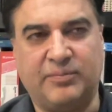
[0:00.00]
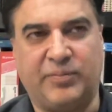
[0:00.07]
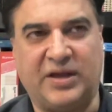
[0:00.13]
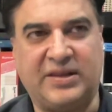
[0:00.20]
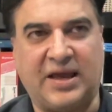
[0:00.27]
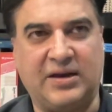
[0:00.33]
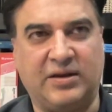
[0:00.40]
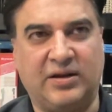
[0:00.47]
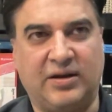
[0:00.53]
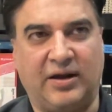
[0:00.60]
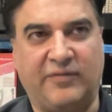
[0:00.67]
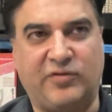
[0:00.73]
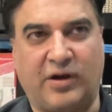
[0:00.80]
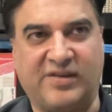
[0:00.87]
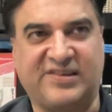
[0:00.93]
But then,
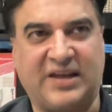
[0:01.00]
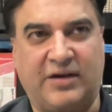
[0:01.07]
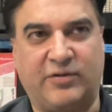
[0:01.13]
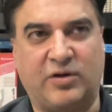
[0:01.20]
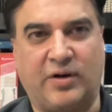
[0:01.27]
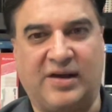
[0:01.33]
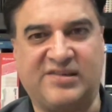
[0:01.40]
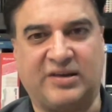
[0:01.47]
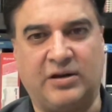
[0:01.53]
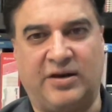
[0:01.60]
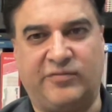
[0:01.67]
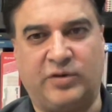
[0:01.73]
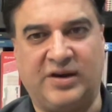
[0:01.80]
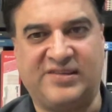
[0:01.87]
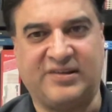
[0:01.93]
of course, that requires a lot
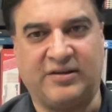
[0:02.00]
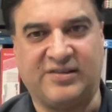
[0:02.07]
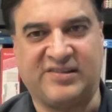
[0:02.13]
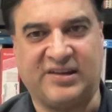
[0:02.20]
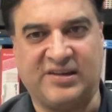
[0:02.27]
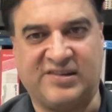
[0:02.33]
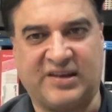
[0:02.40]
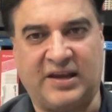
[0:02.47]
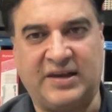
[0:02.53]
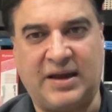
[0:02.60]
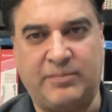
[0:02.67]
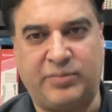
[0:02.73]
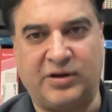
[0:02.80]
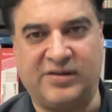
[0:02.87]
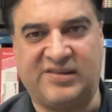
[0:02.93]
of resources, and
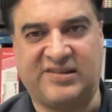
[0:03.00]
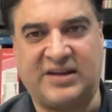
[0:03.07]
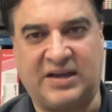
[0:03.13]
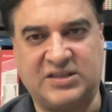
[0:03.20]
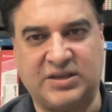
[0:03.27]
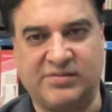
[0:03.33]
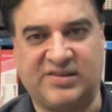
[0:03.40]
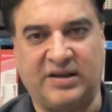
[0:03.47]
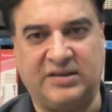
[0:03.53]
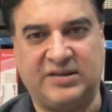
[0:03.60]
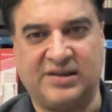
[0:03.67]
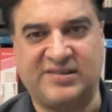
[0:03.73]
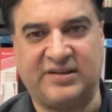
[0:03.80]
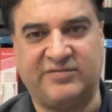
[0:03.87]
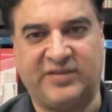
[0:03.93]
that puts startups at a
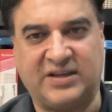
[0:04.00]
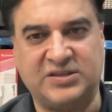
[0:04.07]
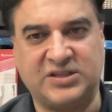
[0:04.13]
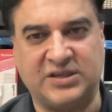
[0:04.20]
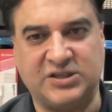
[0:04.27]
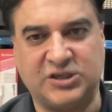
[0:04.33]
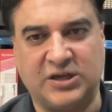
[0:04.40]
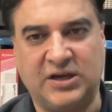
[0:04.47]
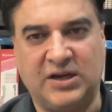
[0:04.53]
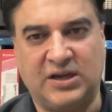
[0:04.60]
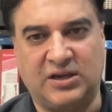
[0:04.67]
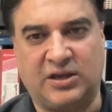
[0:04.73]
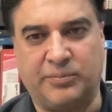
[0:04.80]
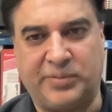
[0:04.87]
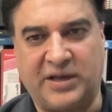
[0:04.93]
disadvantage
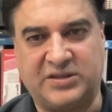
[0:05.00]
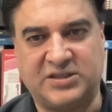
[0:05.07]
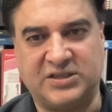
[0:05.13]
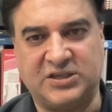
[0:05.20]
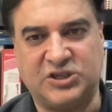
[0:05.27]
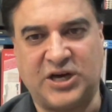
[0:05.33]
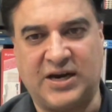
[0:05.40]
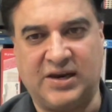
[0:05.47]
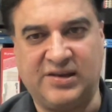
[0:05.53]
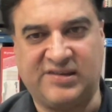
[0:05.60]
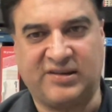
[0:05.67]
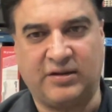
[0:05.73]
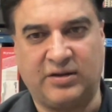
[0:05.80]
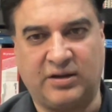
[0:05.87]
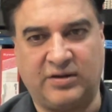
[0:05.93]
compared to the
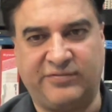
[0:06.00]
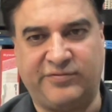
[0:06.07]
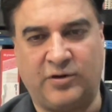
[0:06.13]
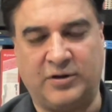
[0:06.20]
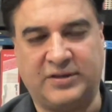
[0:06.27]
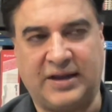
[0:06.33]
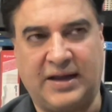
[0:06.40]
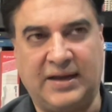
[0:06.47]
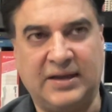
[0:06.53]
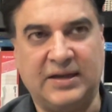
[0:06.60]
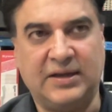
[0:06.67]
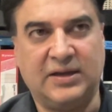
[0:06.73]
giants who can afford that.